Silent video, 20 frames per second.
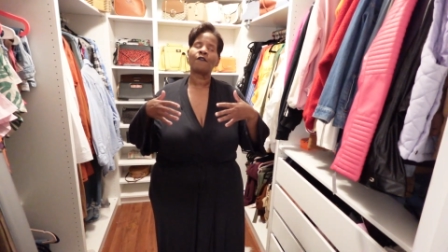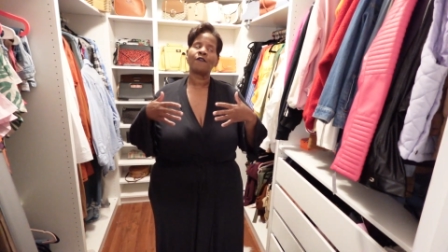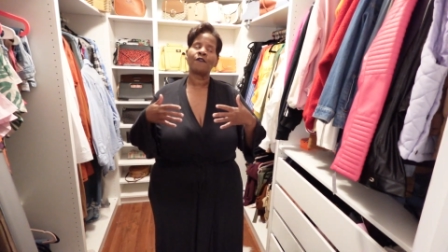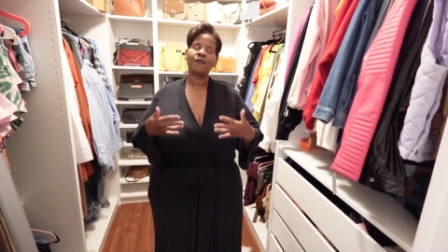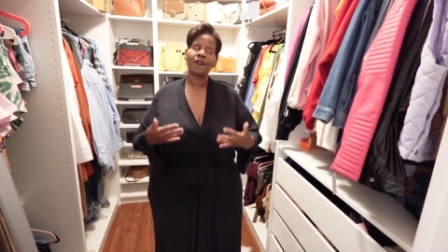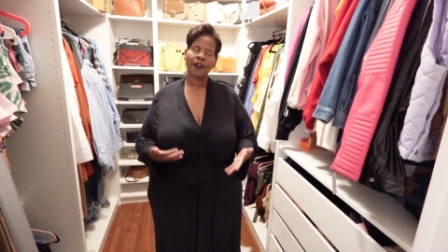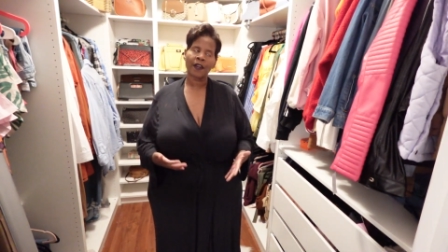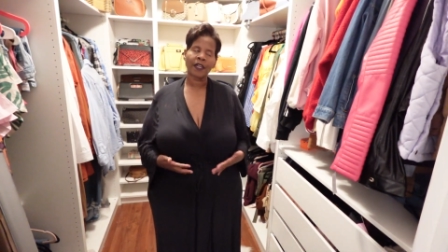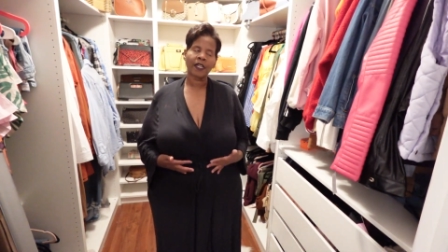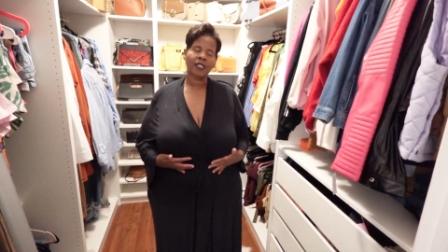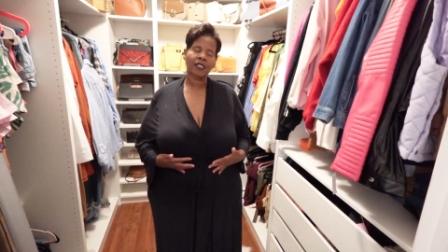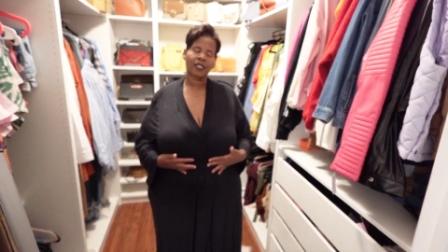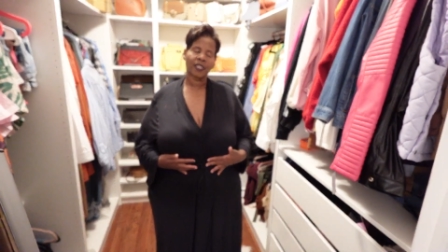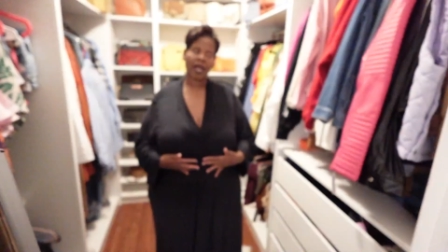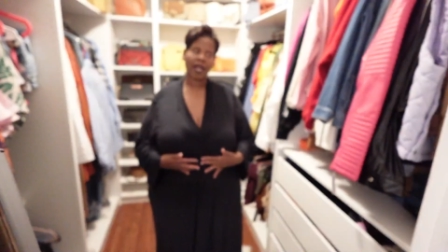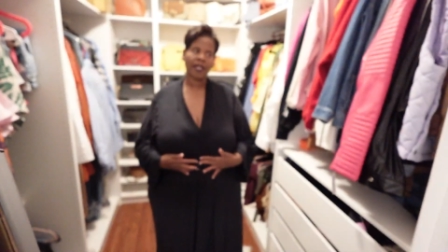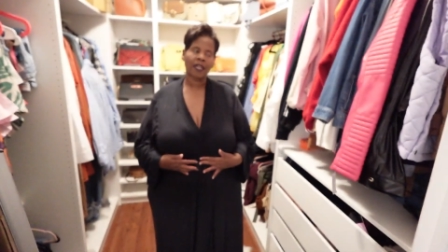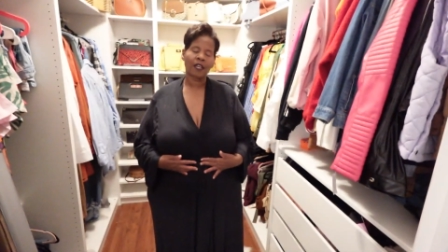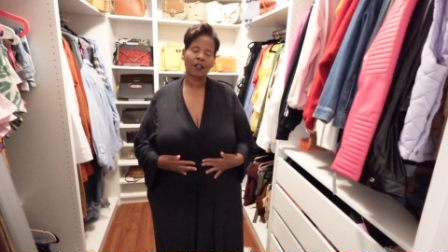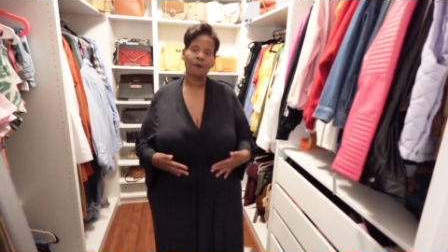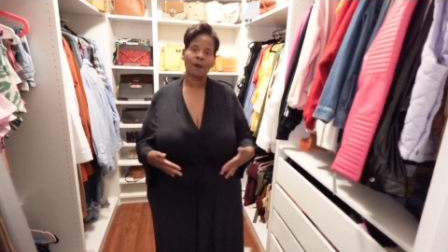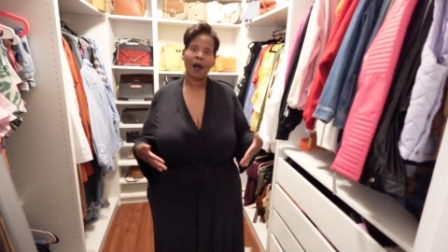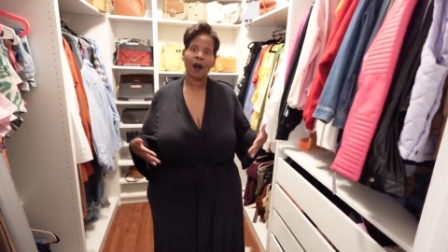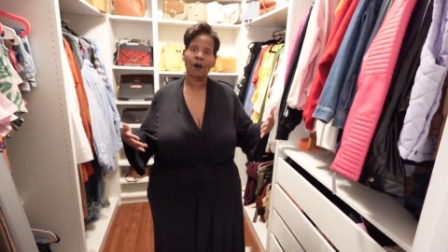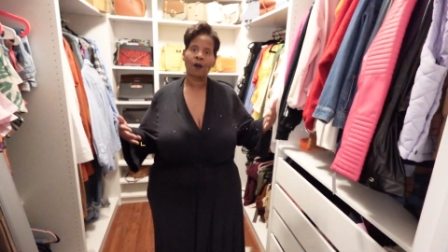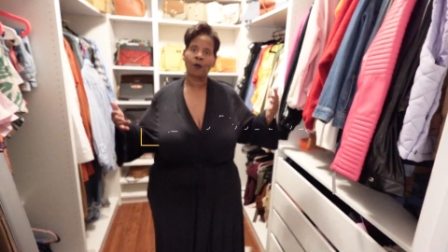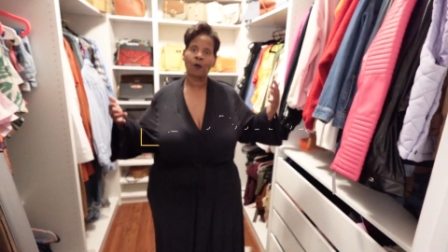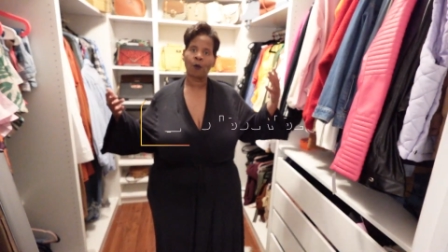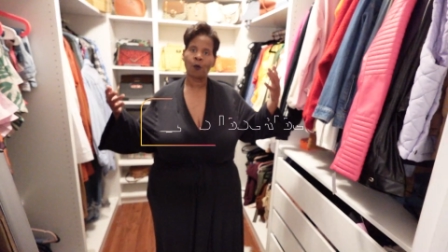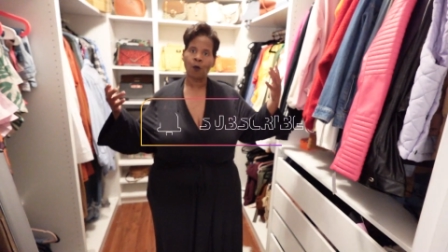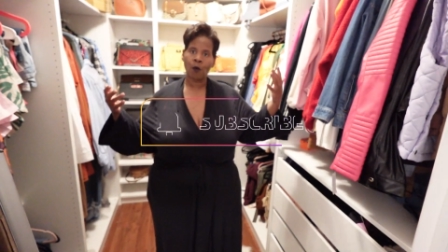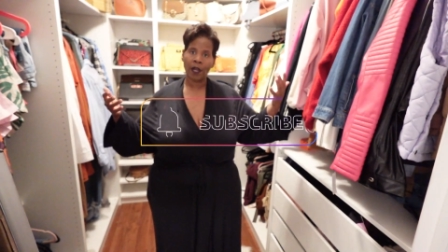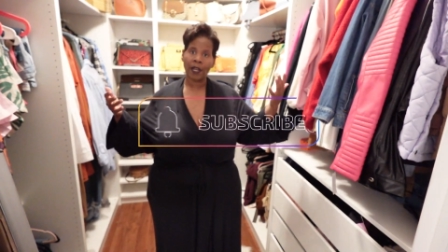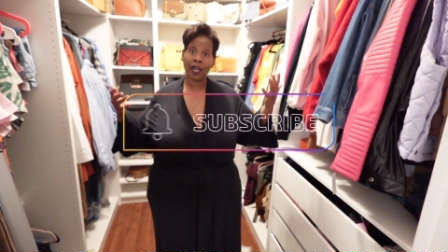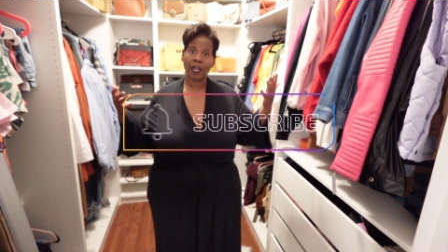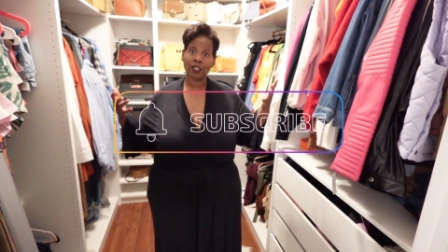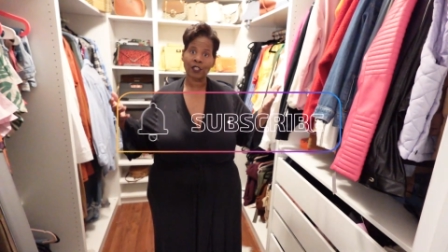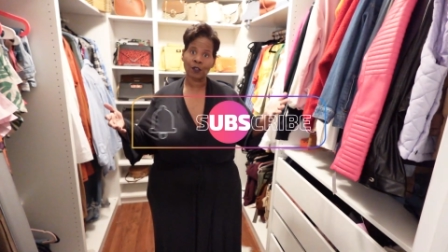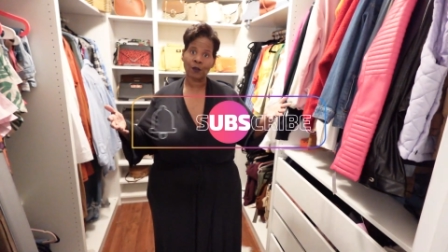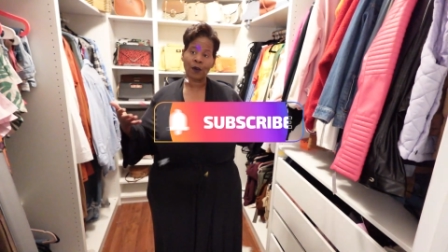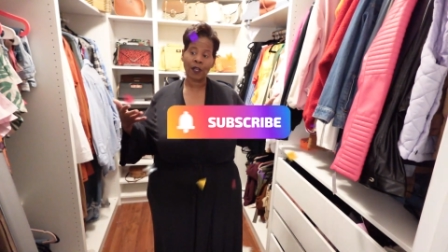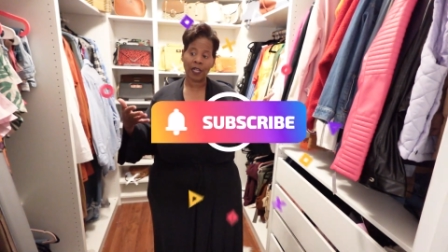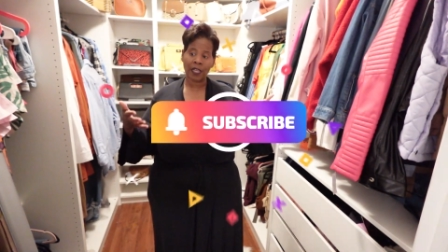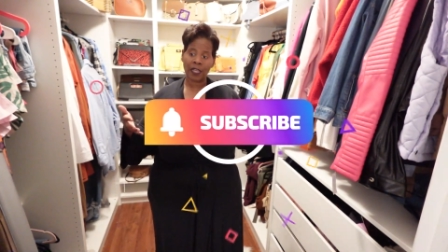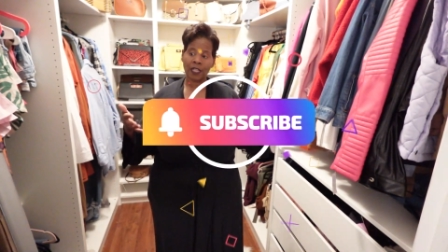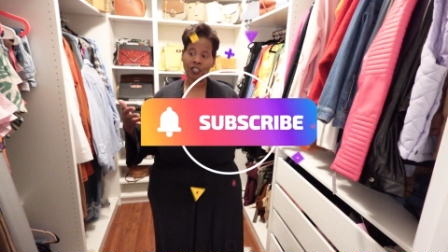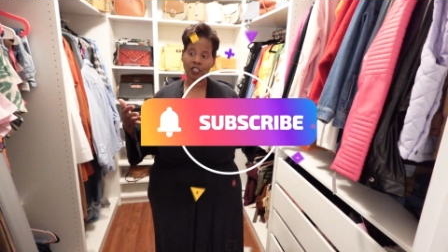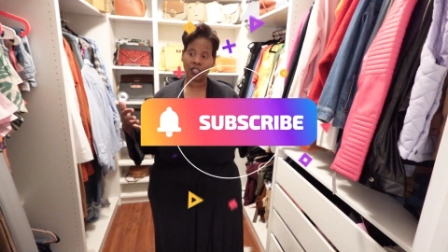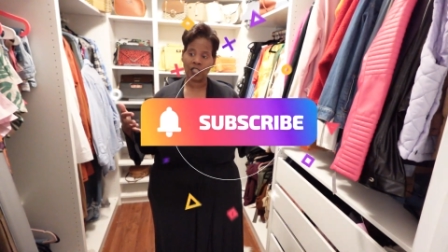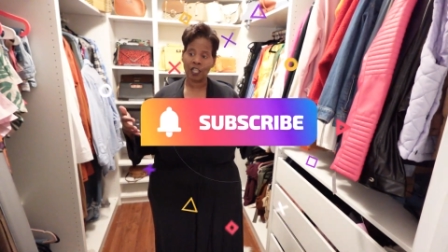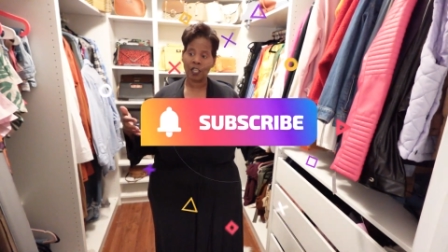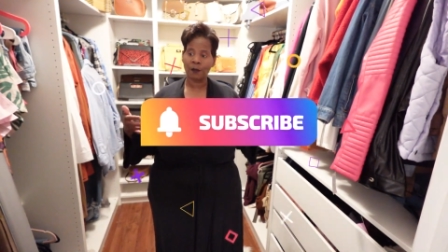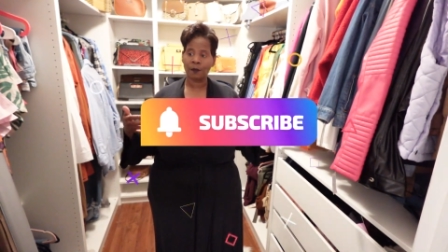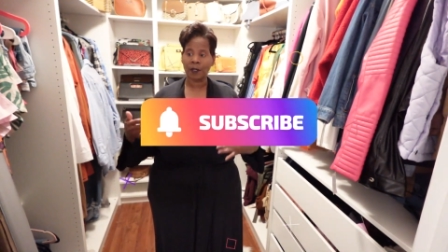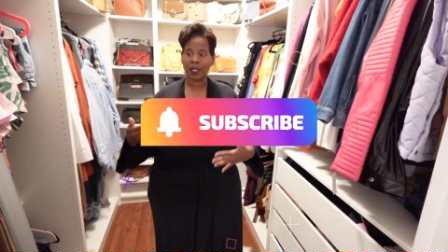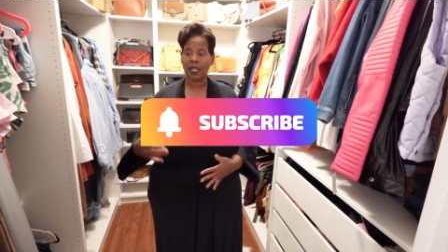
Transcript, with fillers: very excited about what I saw at H&M.